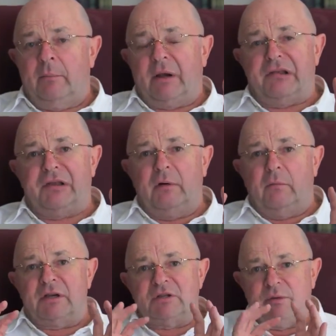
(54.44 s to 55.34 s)
but I think
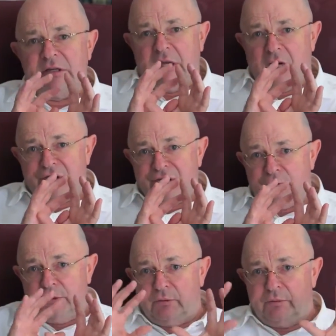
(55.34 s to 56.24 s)
once we go
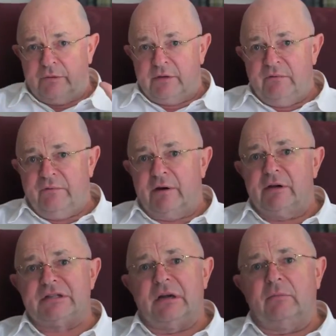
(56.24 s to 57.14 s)
through the
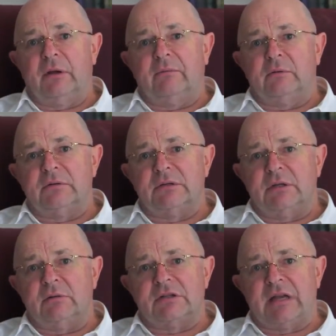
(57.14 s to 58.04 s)
very top levels,
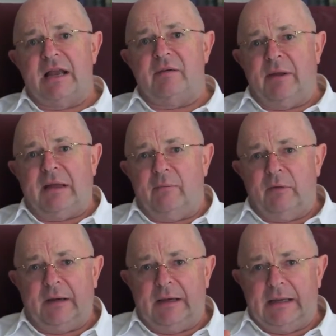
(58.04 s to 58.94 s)
it'll start to become
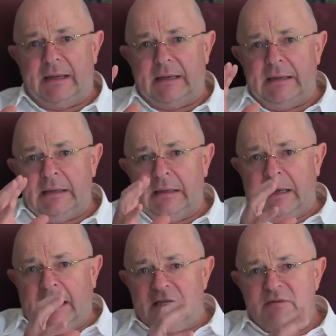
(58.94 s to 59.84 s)
clear,
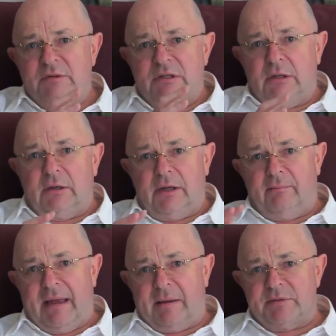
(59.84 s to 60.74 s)
as with the earlier
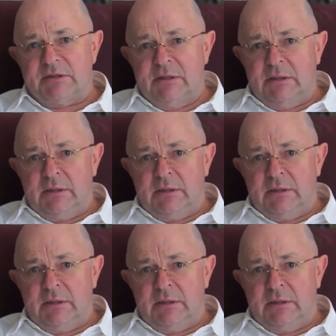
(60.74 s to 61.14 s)
maps,